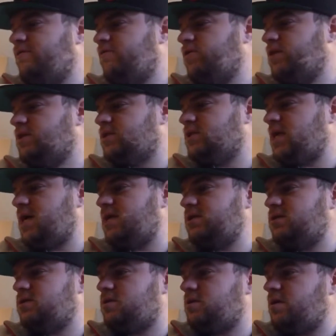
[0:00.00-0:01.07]
For the
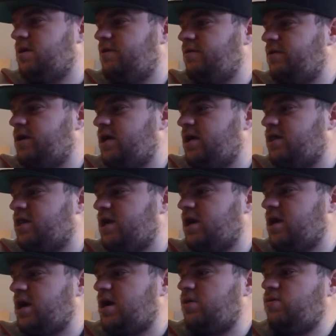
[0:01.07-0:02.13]
test, I
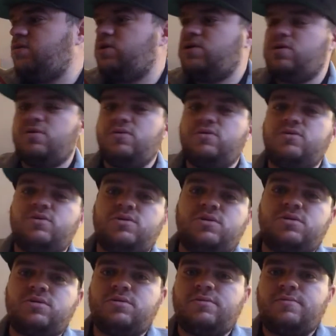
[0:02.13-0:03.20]
think I will
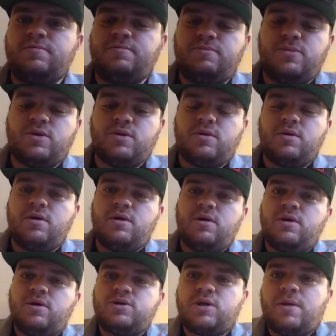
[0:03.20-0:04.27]
use,
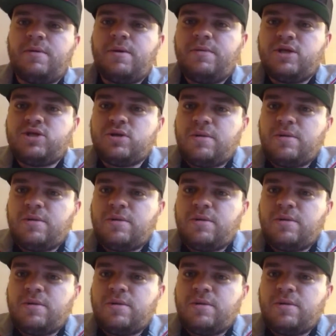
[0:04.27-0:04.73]
so I'm going to be